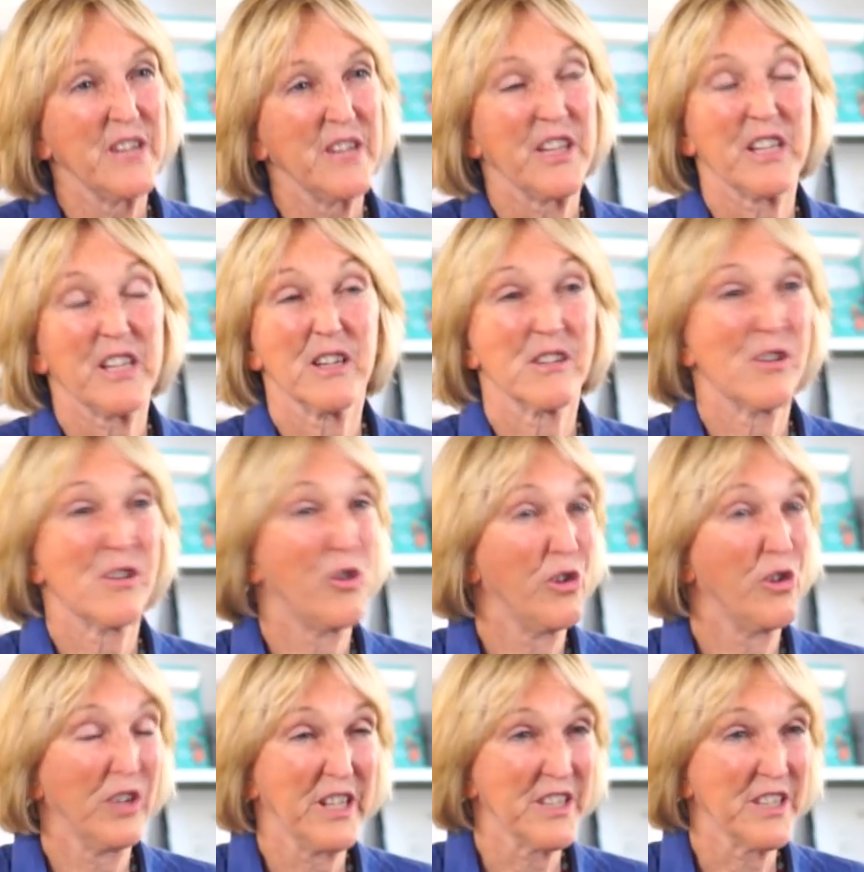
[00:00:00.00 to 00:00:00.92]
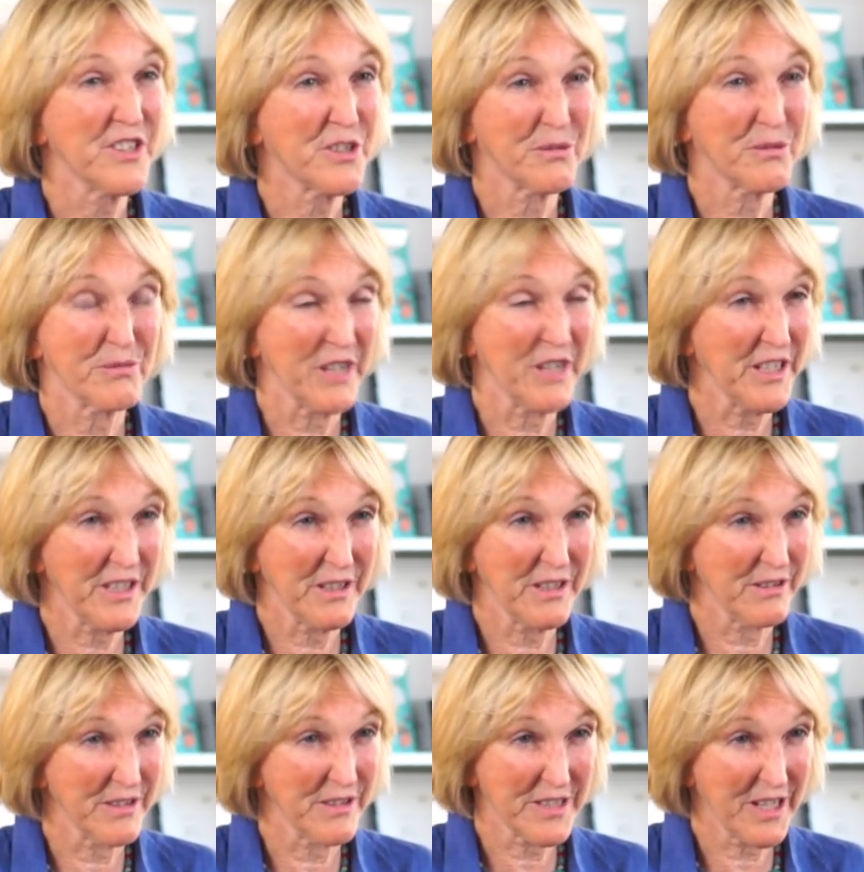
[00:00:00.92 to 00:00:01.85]
They can call into
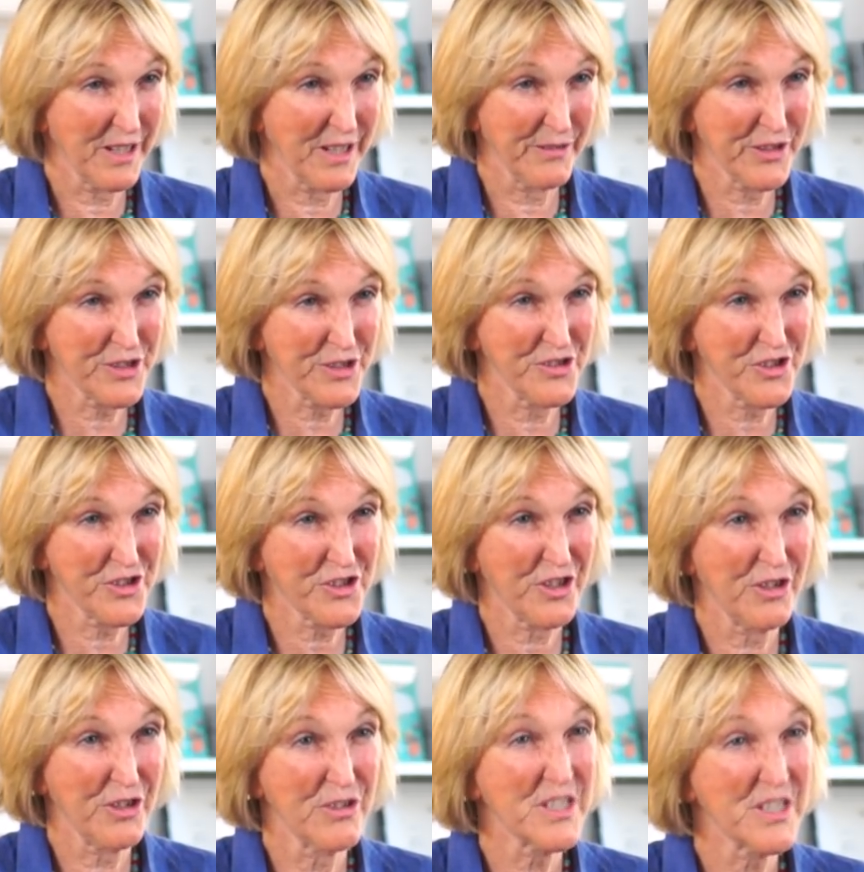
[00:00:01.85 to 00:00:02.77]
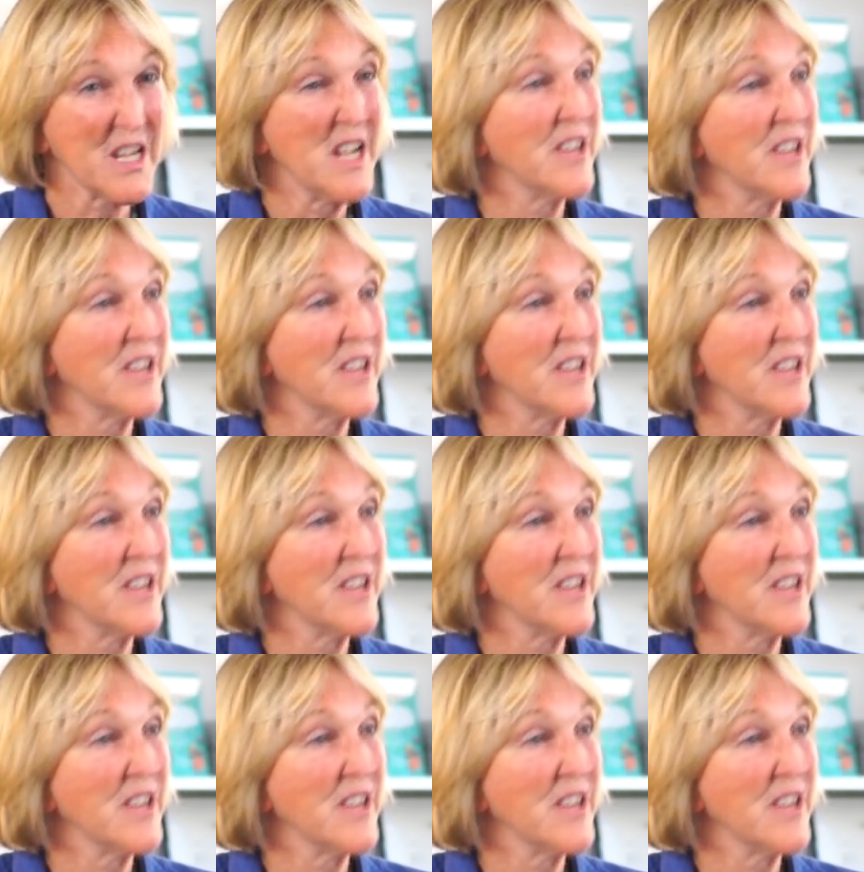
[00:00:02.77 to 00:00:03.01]
radio and television shows.